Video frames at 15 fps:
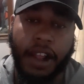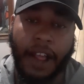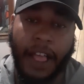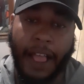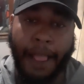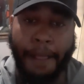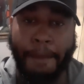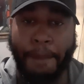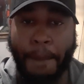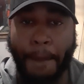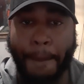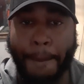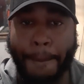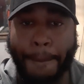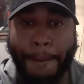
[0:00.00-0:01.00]

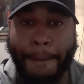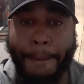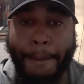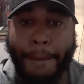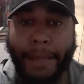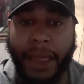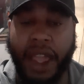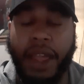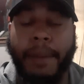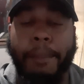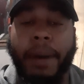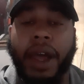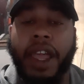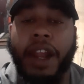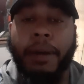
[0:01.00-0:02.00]

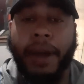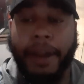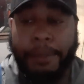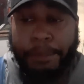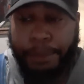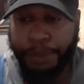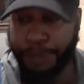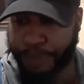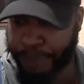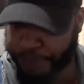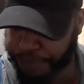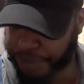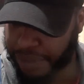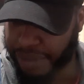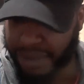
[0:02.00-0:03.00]
But anyway,
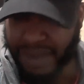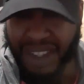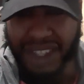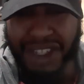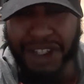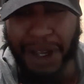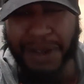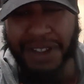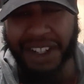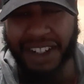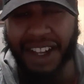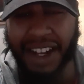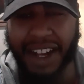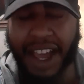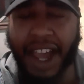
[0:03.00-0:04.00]
so I was looking
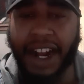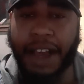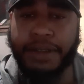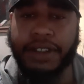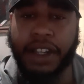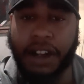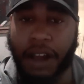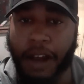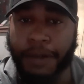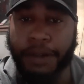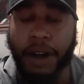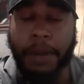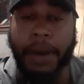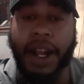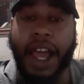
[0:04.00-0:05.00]
online, I was looking on
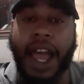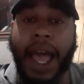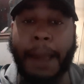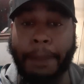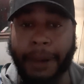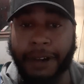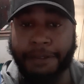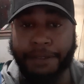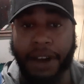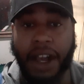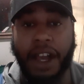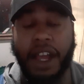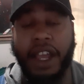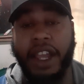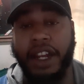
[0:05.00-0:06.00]
OfferUp, and I happened to
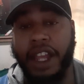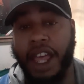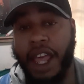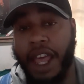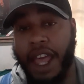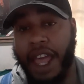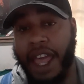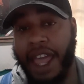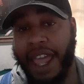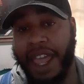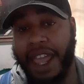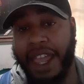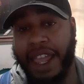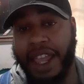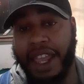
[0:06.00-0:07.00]
find
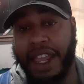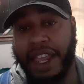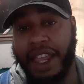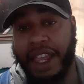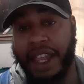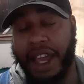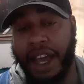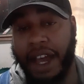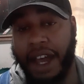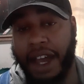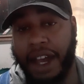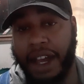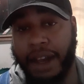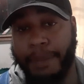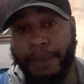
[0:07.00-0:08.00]
a
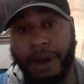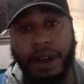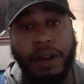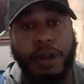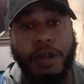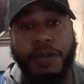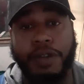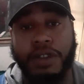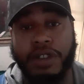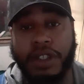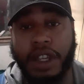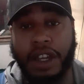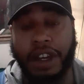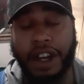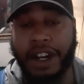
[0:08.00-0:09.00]
bow for
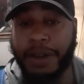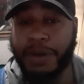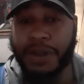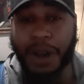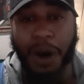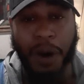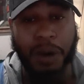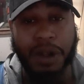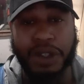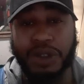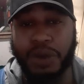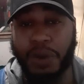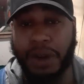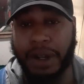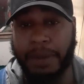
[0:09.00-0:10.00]
sale, and it was only
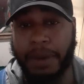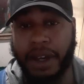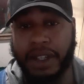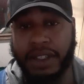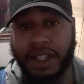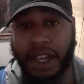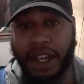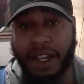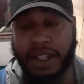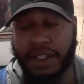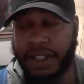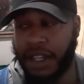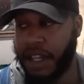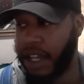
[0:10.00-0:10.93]
$20, guys.